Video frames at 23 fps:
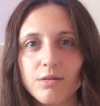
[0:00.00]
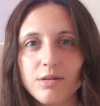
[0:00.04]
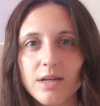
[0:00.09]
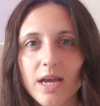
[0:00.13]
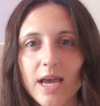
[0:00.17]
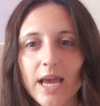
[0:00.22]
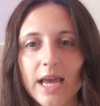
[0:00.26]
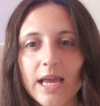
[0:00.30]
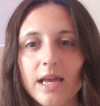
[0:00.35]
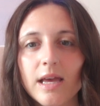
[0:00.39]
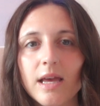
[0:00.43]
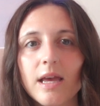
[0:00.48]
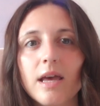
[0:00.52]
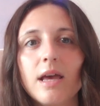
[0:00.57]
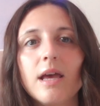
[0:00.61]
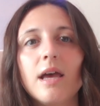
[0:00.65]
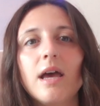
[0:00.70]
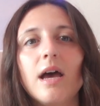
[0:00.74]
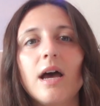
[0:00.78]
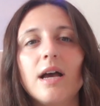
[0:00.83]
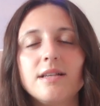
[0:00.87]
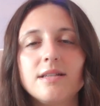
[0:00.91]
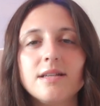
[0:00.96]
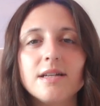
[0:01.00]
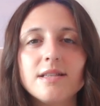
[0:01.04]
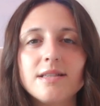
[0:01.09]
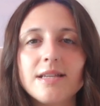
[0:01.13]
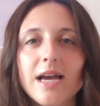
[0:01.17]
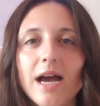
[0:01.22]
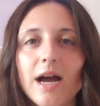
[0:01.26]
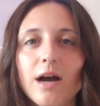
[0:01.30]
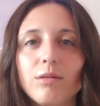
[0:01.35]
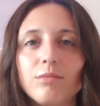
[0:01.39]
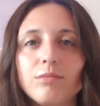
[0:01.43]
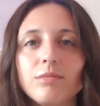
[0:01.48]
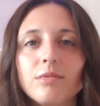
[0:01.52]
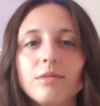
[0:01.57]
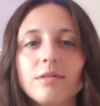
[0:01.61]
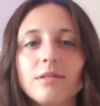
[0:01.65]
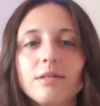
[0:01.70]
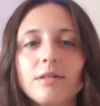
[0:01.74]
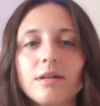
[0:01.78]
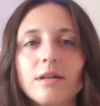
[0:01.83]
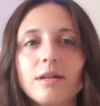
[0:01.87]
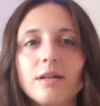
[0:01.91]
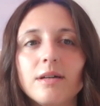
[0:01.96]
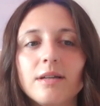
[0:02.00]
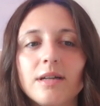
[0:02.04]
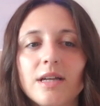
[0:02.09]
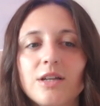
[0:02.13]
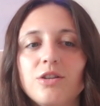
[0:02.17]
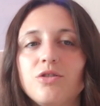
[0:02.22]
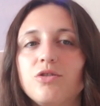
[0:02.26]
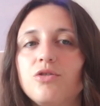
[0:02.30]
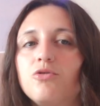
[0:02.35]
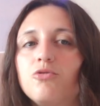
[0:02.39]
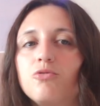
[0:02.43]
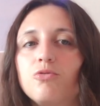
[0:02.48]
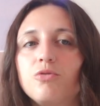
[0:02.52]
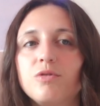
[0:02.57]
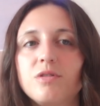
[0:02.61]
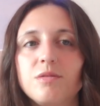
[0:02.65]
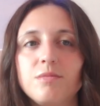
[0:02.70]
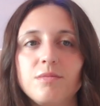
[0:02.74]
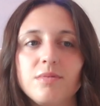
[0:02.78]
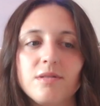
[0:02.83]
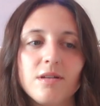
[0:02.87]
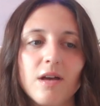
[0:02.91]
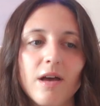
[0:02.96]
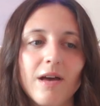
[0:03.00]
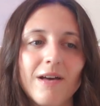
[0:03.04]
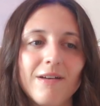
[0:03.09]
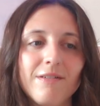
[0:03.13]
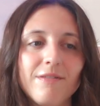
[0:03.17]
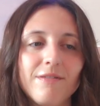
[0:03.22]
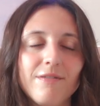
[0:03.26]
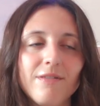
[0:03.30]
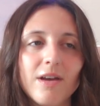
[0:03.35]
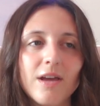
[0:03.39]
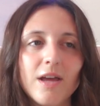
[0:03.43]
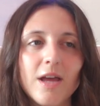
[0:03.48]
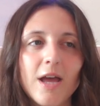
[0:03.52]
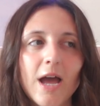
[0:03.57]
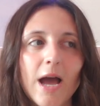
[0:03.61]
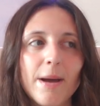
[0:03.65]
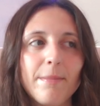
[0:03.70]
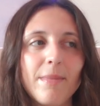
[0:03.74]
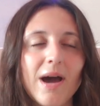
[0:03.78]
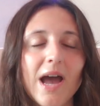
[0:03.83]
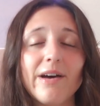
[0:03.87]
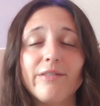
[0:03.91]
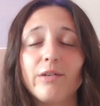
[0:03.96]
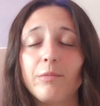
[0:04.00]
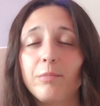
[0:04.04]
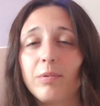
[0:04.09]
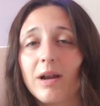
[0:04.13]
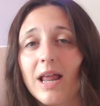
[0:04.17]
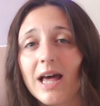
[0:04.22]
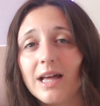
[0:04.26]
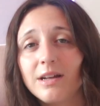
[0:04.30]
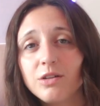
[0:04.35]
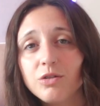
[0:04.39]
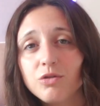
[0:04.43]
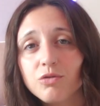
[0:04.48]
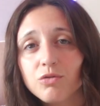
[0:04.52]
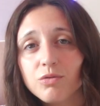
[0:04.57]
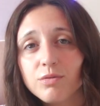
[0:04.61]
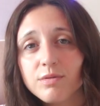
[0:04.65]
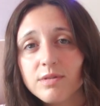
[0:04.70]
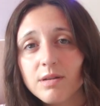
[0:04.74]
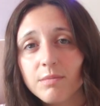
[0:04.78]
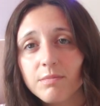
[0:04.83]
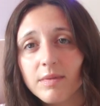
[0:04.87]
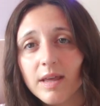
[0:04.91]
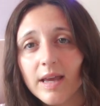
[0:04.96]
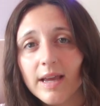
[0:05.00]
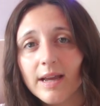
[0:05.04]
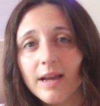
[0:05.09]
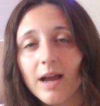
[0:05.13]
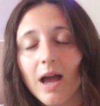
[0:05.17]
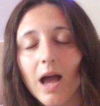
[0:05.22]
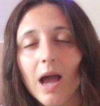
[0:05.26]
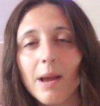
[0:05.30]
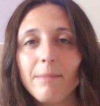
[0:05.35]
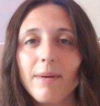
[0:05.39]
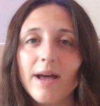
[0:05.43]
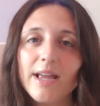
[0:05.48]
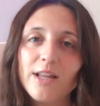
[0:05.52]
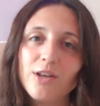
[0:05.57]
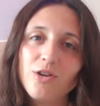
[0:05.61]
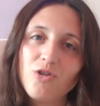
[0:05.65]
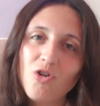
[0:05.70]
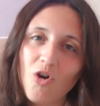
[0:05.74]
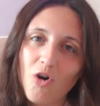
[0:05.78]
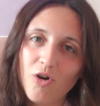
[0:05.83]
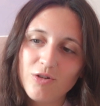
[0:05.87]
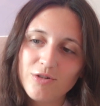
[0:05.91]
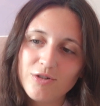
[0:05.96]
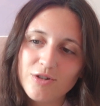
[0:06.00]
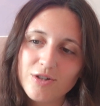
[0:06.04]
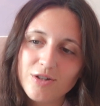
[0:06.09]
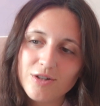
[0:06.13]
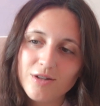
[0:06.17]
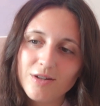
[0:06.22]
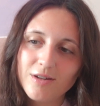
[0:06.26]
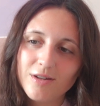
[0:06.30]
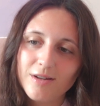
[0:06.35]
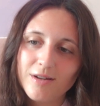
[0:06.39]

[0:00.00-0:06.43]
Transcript: day. I sit down and I just draw some stuff. I might have a plan to draw something, I might not.